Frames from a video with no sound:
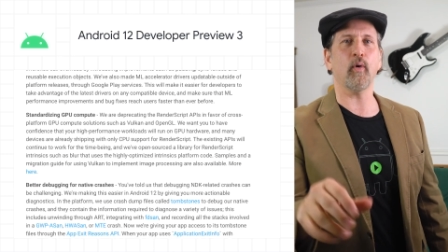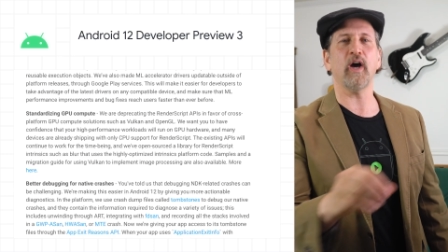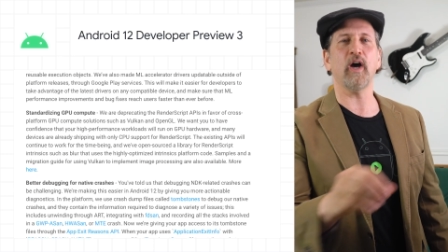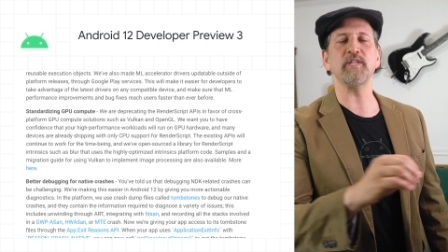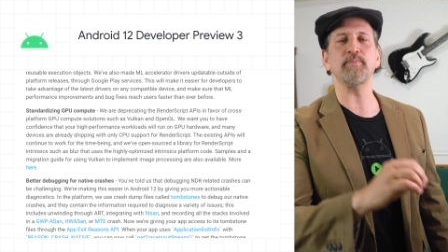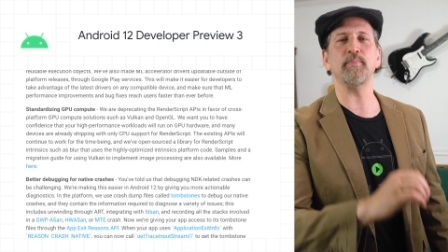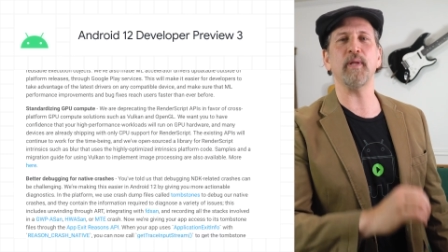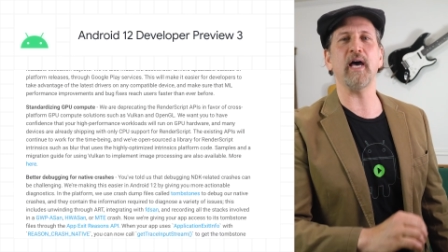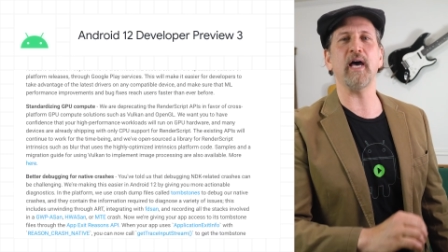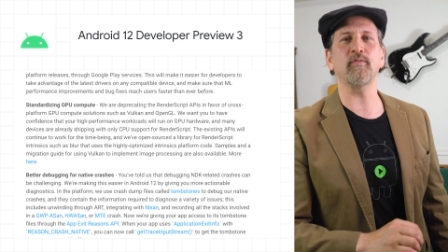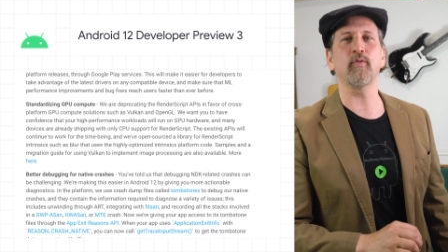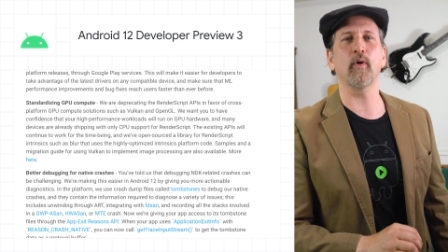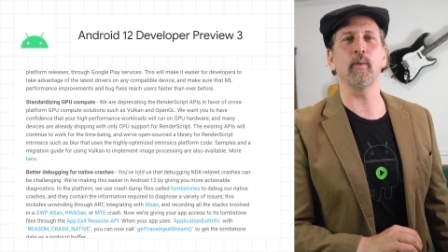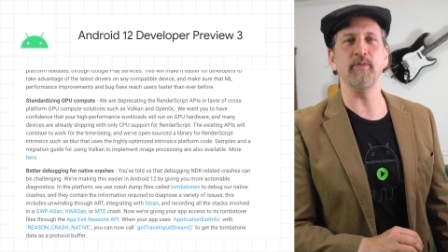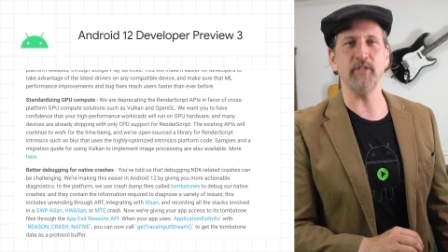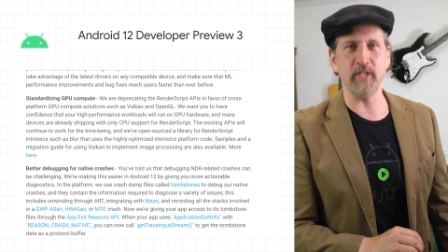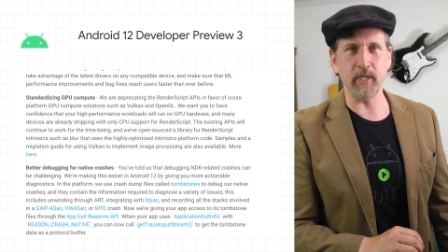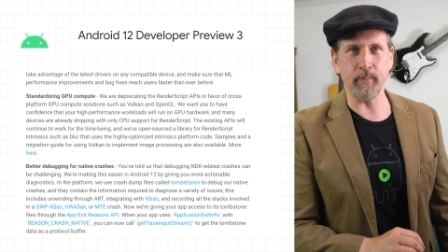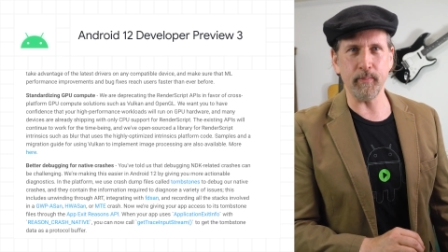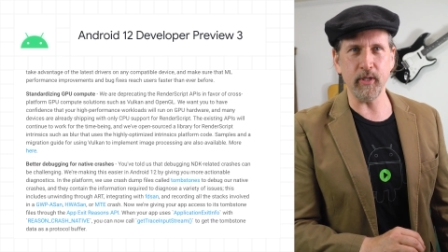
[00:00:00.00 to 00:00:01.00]
cross-platform
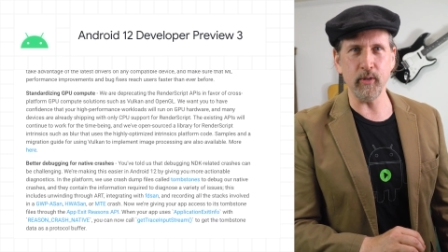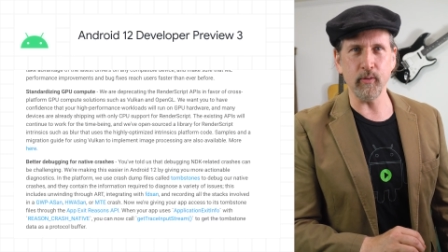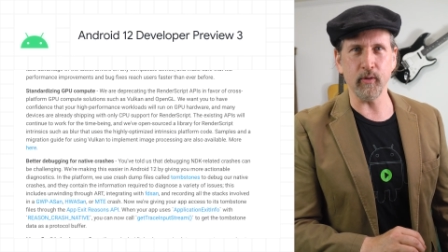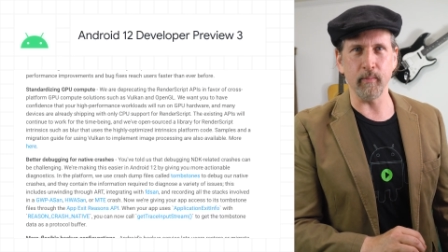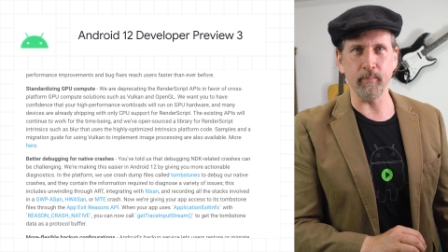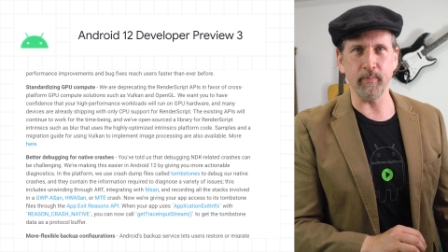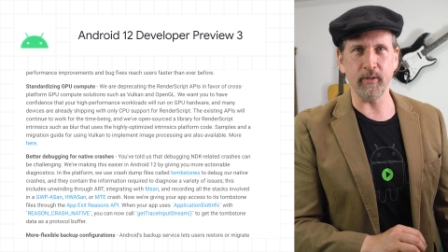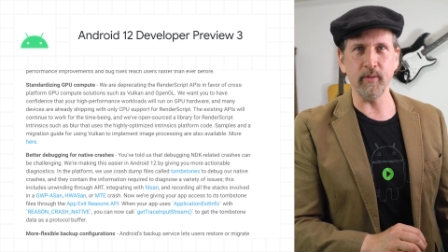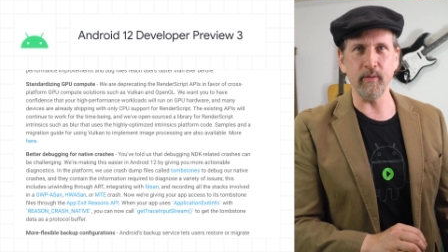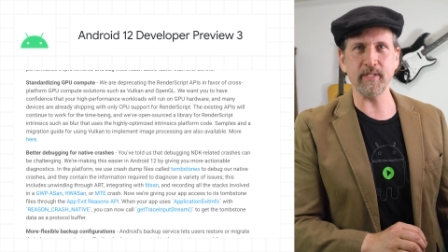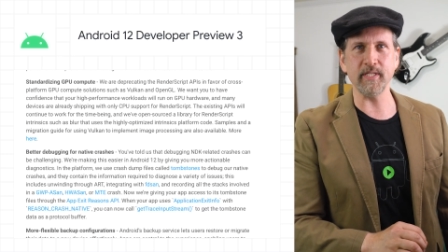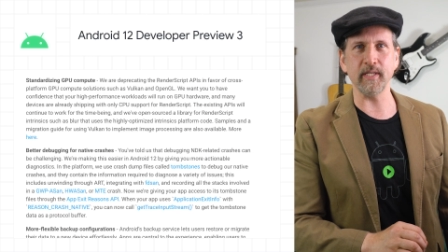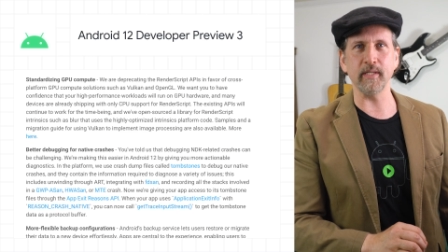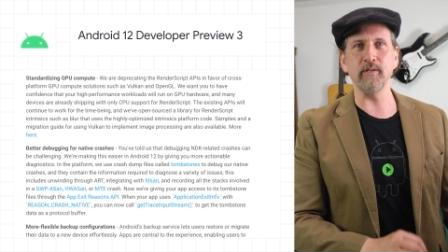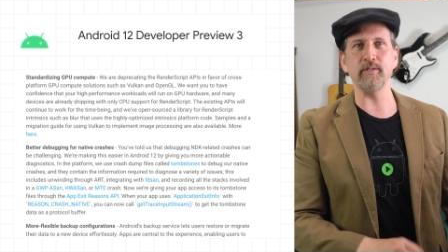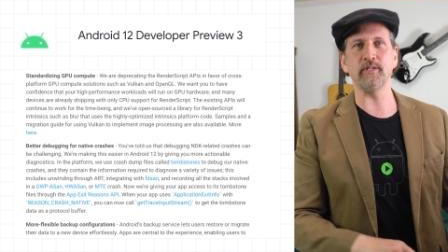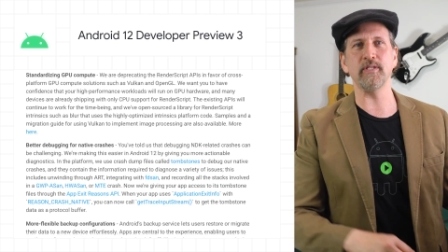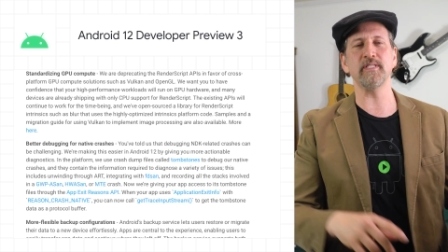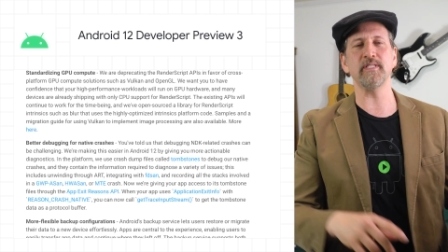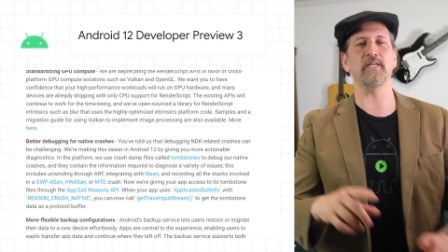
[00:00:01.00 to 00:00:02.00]
G P U compute
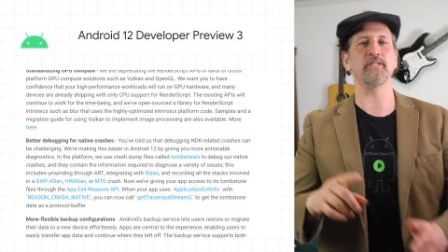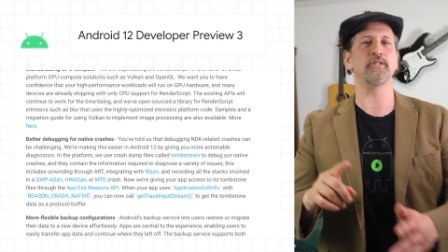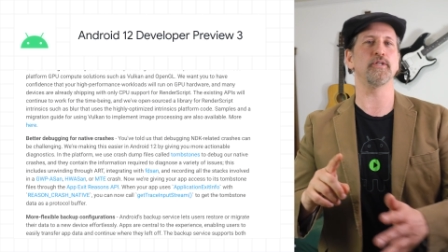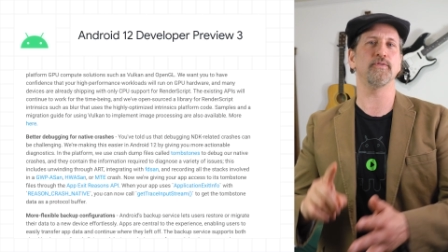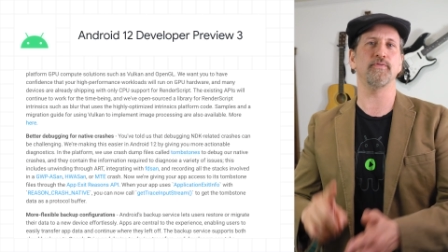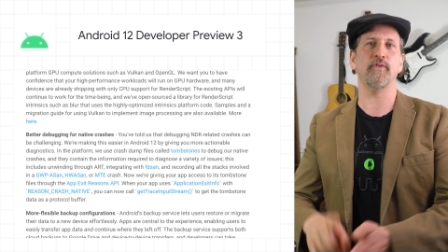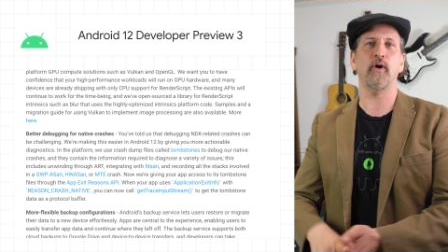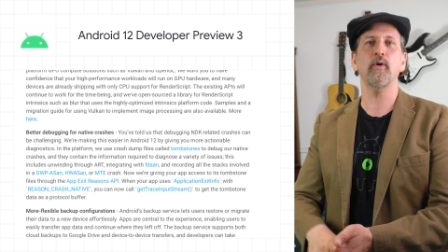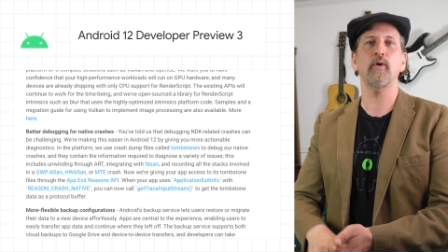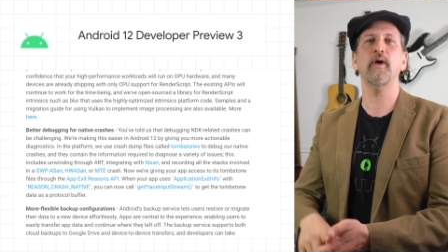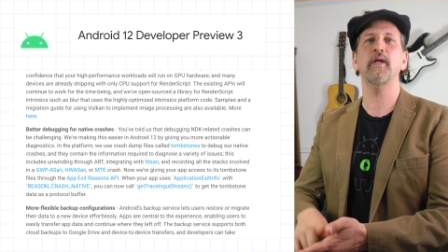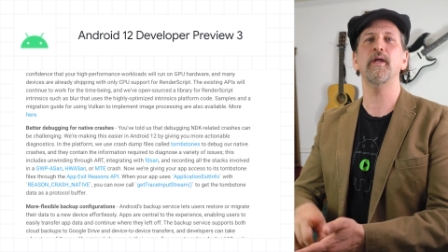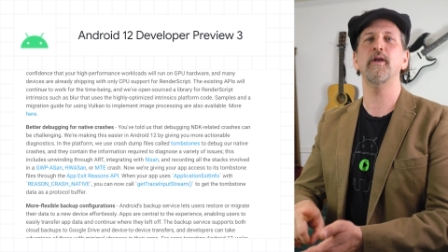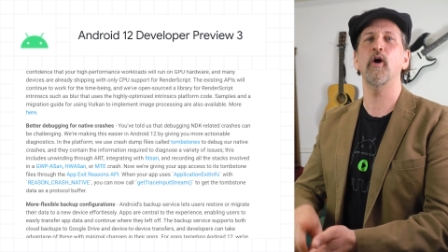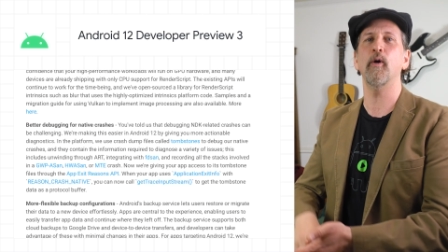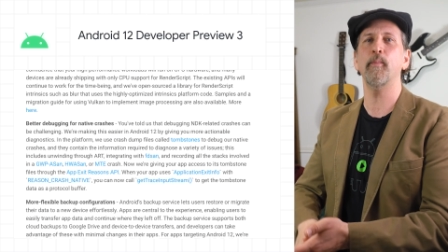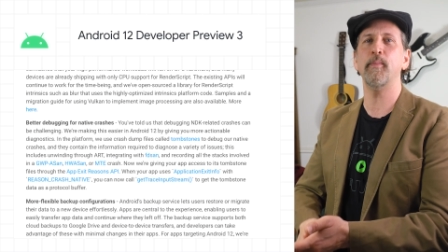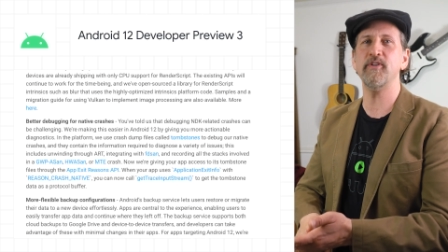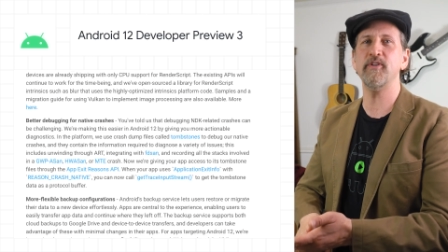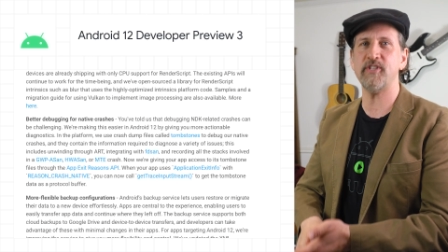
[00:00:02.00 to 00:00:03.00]
solutions such as Vulkan and
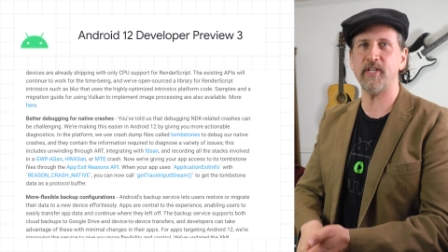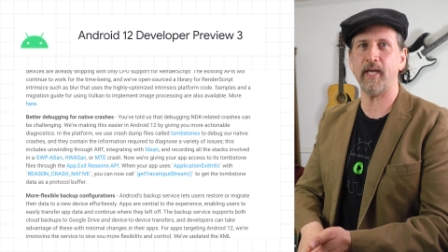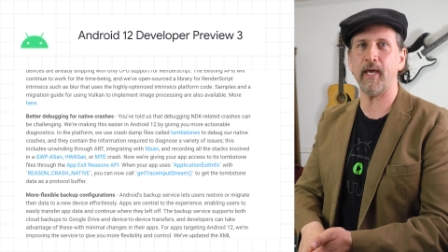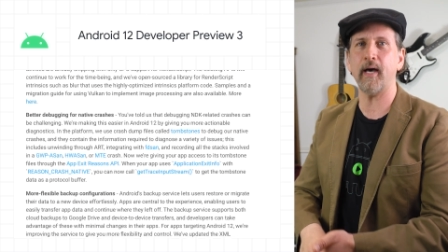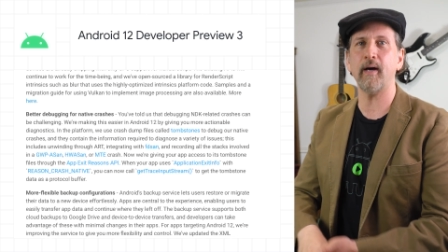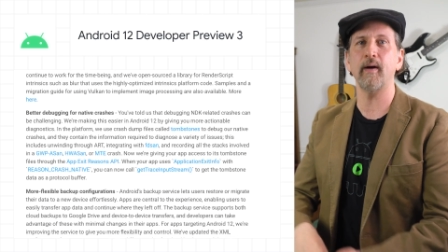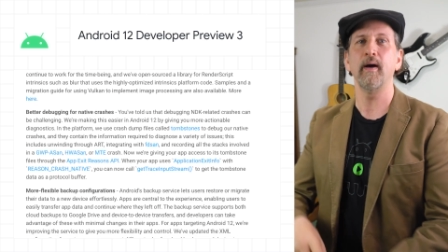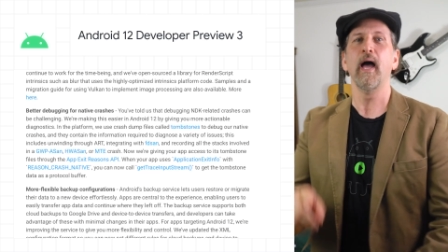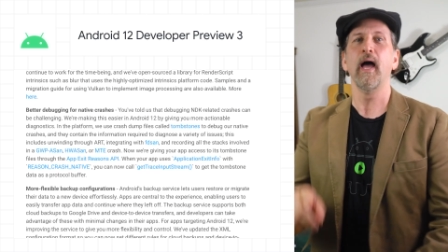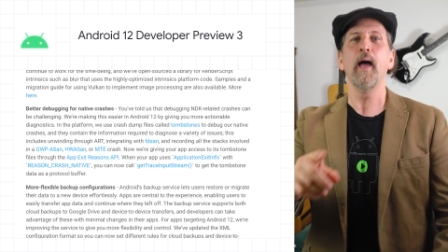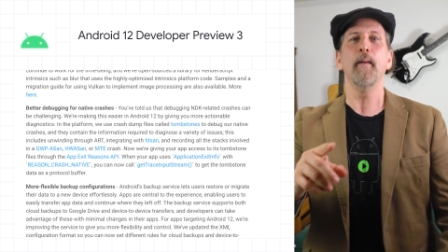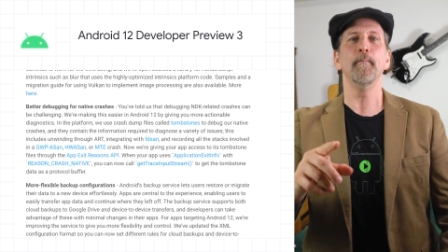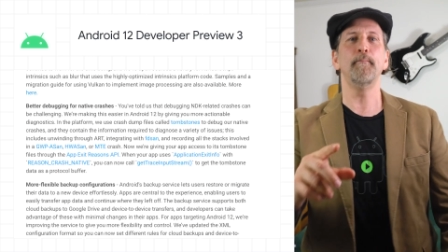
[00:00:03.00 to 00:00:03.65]
OpenGL,